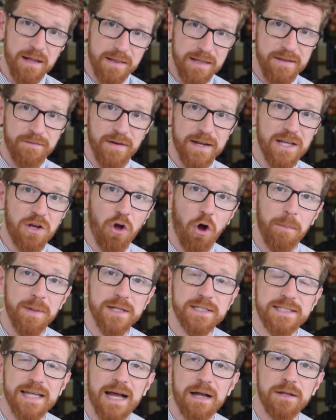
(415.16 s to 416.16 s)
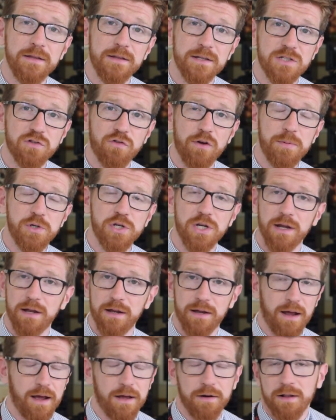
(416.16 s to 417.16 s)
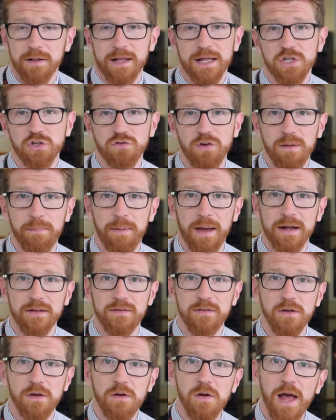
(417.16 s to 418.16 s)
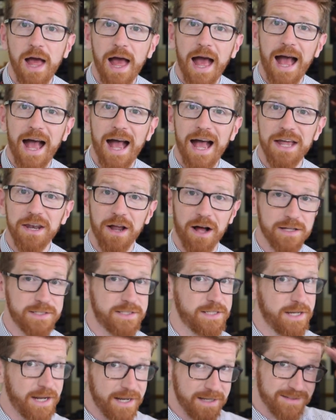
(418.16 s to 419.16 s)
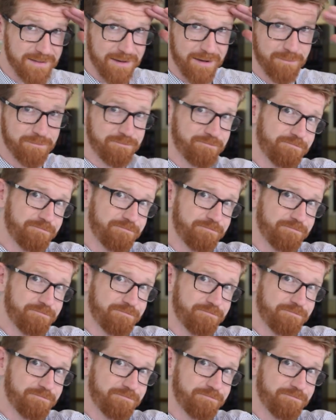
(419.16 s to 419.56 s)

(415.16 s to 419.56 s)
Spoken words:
leave any comments down in the description and I'll get straight back to you. And I'll see you next time.